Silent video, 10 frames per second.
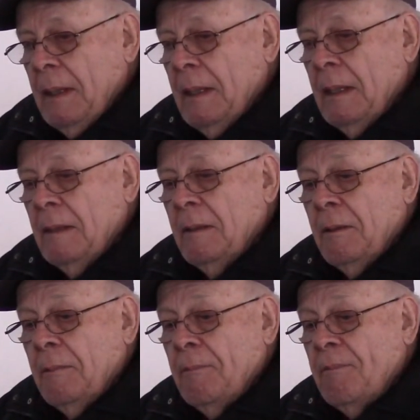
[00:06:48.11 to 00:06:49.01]
and
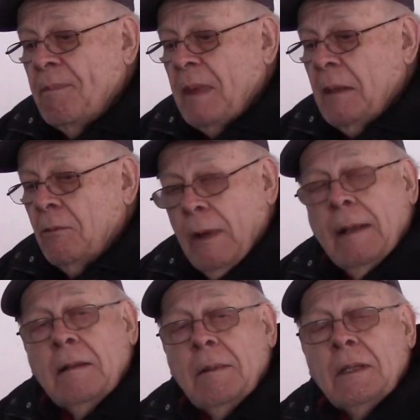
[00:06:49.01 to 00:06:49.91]

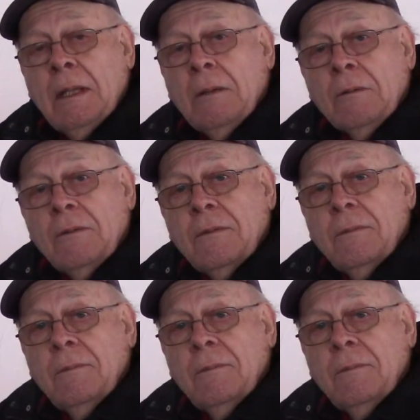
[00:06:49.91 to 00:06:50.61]
dragged them out of the house.